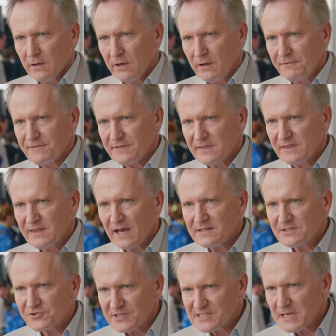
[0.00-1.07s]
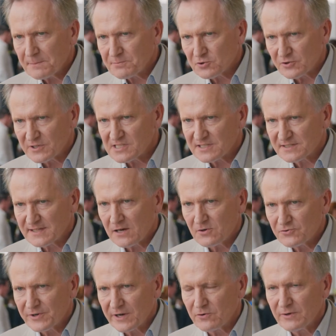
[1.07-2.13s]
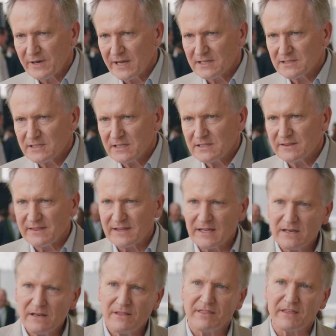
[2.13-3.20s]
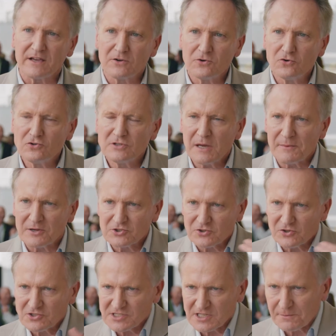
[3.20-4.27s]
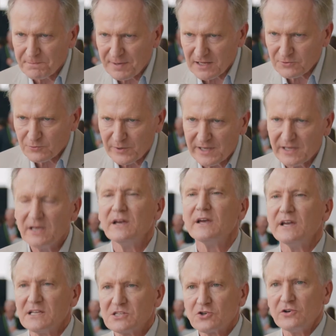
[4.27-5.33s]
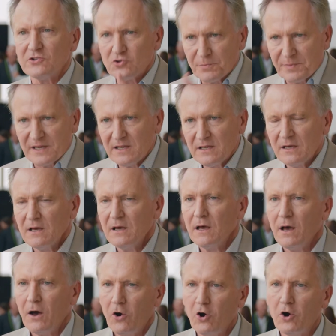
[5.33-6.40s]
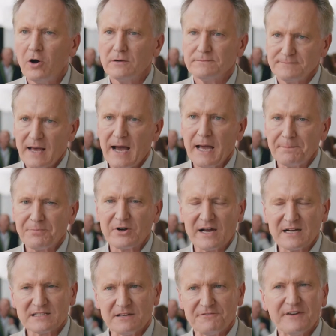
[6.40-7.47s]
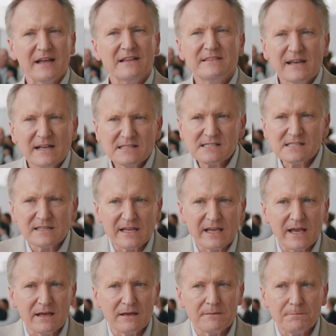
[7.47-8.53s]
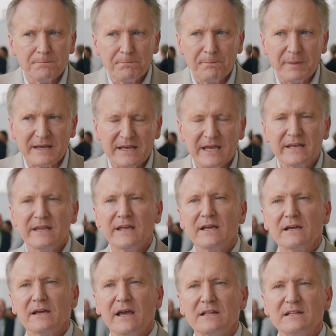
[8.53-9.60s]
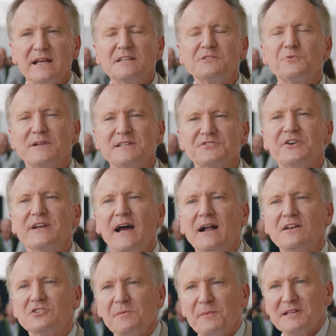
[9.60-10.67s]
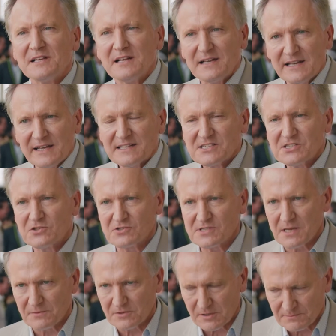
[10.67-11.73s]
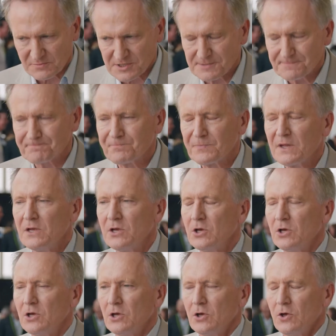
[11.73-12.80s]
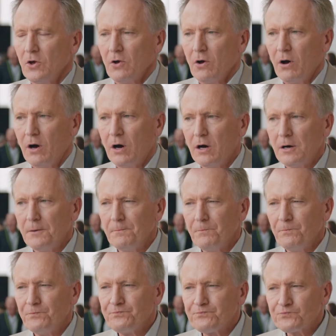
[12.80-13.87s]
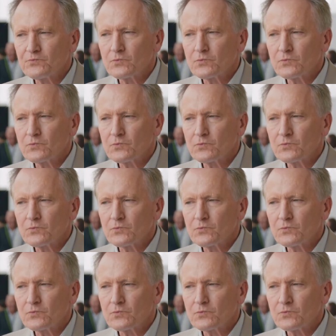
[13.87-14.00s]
If that receptor is downregulated, then the glutamatergic pathway is going to be hyperactive. And that's the beginning, and that's what ultimately leads to symptoms. Having